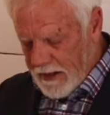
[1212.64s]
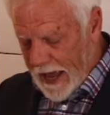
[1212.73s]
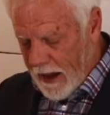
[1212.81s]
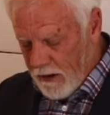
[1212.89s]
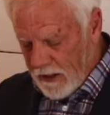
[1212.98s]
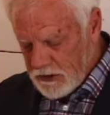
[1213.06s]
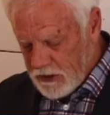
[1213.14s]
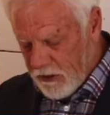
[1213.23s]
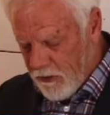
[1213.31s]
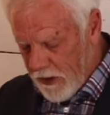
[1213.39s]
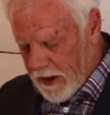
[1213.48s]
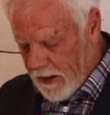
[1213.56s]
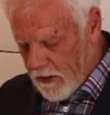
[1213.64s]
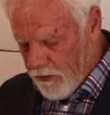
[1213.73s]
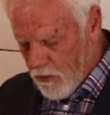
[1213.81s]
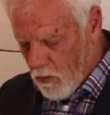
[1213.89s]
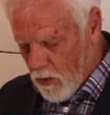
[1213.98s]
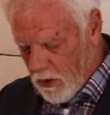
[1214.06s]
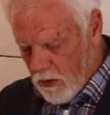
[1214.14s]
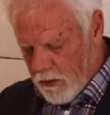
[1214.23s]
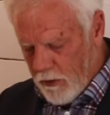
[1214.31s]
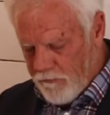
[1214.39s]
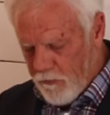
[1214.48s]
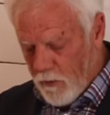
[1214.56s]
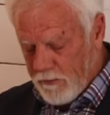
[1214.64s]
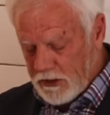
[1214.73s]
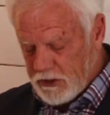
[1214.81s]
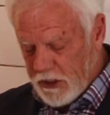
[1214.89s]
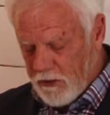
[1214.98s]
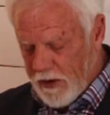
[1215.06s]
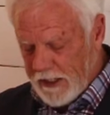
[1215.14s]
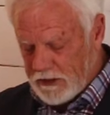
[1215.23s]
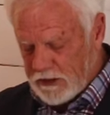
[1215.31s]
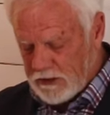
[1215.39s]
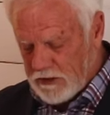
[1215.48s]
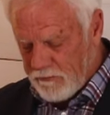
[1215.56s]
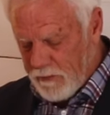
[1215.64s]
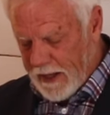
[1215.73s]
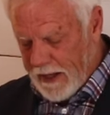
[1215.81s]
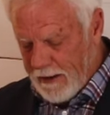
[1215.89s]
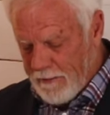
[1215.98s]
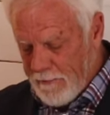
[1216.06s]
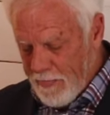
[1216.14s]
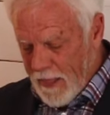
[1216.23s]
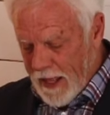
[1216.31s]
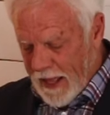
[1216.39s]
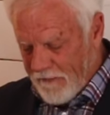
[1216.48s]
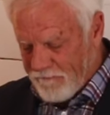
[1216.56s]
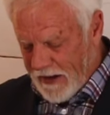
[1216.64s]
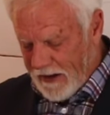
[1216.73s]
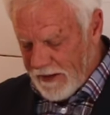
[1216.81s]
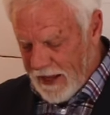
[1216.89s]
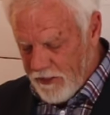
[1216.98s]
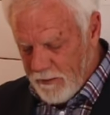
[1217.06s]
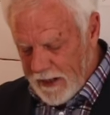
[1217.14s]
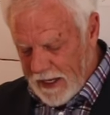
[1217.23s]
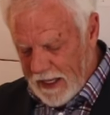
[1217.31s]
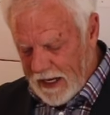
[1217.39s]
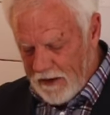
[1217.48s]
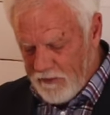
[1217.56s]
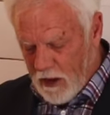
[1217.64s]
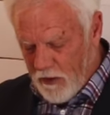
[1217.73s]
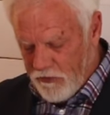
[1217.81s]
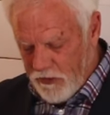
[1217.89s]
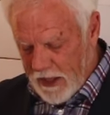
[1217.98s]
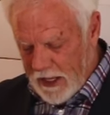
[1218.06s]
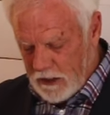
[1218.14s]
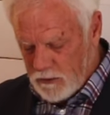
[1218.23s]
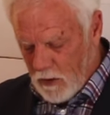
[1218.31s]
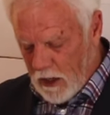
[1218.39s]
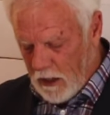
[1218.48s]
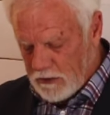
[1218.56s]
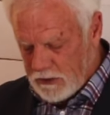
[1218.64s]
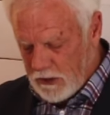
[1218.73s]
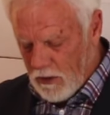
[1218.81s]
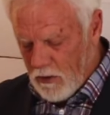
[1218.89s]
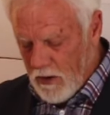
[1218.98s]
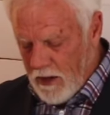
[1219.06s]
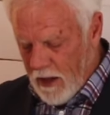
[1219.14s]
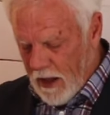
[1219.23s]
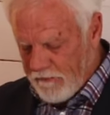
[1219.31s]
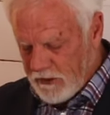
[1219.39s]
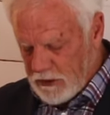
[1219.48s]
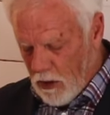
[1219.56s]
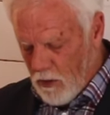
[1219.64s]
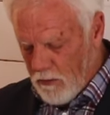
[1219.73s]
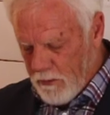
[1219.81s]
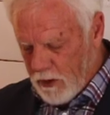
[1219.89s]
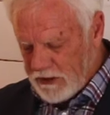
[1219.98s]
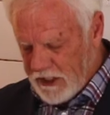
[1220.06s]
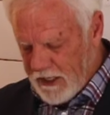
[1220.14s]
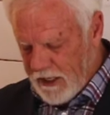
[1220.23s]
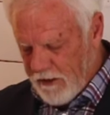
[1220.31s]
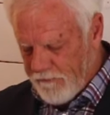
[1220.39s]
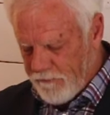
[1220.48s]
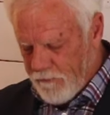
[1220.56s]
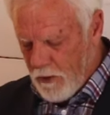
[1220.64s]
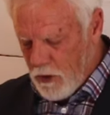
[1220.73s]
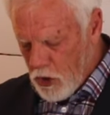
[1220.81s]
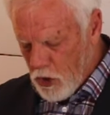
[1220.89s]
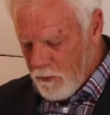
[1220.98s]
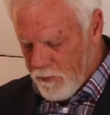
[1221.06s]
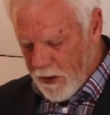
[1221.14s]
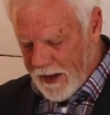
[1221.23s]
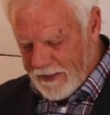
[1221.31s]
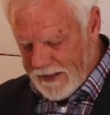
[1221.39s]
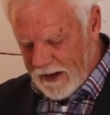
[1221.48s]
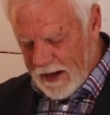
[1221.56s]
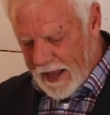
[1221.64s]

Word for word: doubtless the Creator of the world, who formed the generations of men and found out the beginning of all things, will also of his own mercy give you breath and